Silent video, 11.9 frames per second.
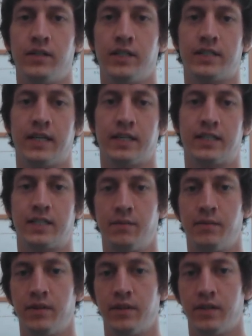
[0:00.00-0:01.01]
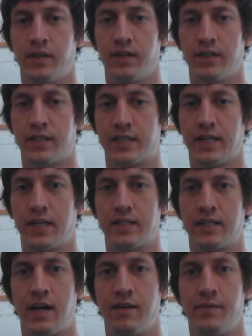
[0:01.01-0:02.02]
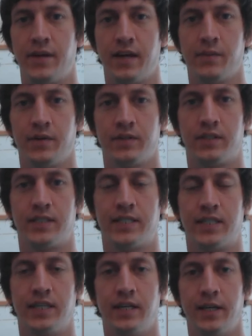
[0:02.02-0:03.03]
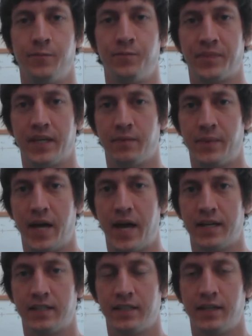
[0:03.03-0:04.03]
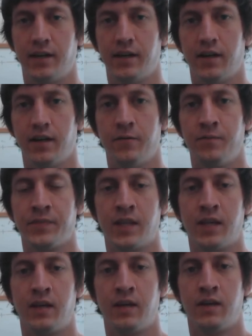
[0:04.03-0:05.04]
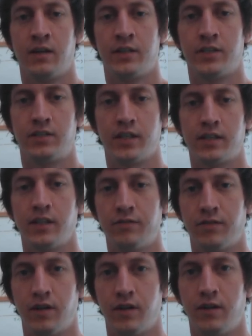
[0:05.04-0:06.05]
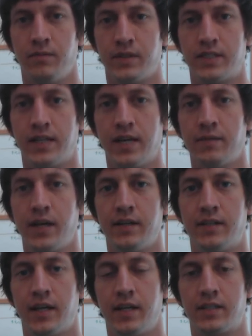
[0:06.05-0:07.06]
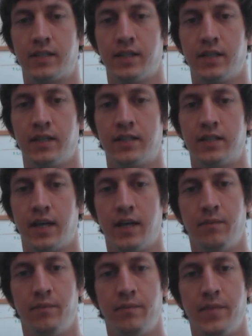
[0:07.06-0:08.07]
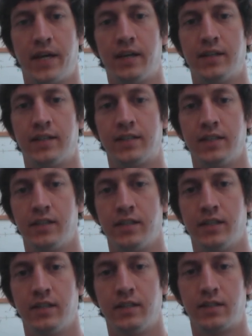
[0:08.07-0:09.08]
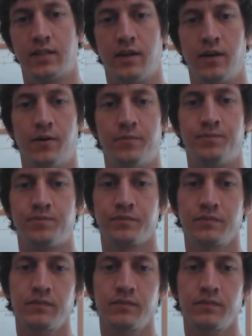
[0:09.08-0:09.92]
just like some of the success that I've been able to see in the past year, strictly from setting my intentions and making decisions. So